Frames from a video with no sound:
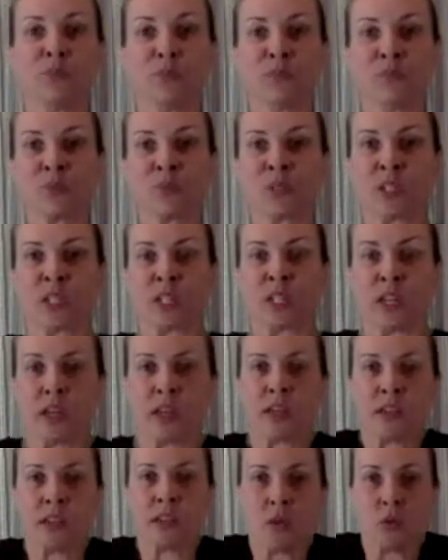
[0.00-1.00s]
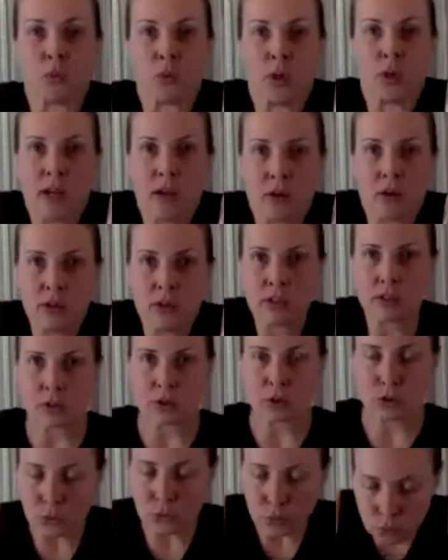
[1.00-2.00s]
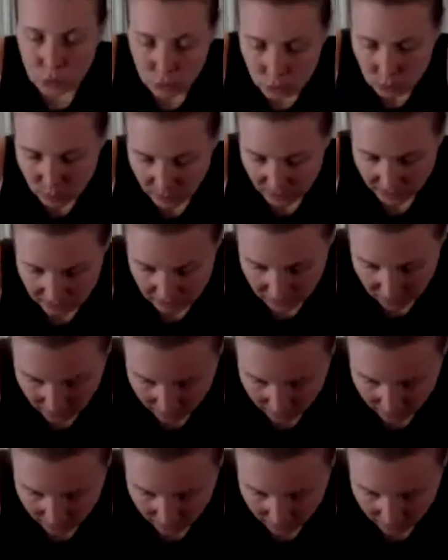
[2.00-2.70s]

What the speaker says: And exhale, rounding the shoulder blades.